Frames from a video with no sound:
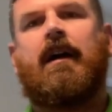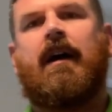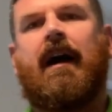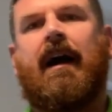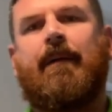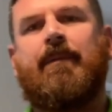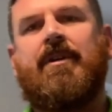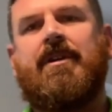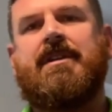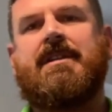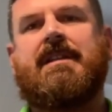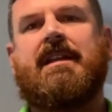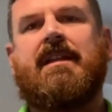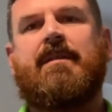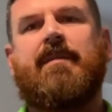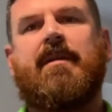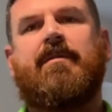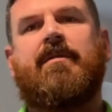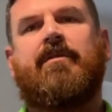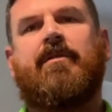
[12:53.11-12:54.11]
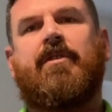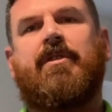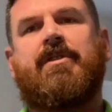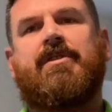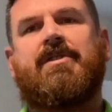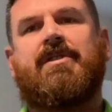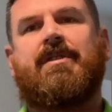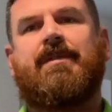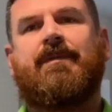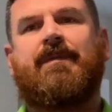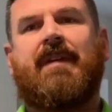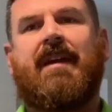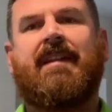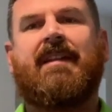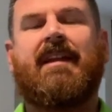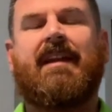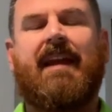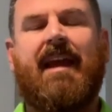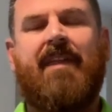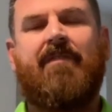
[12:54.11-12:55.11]
I'm going to say the memory verse, and
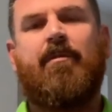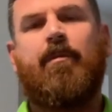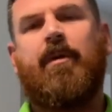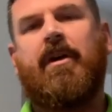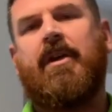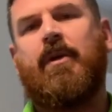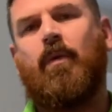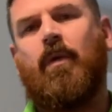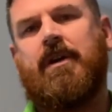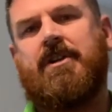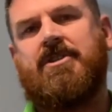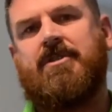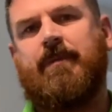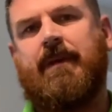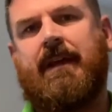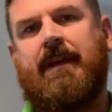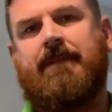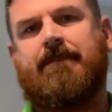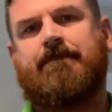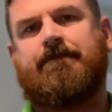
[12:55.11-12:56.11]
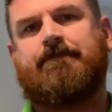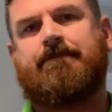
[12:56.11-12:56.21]
then everybody watch me.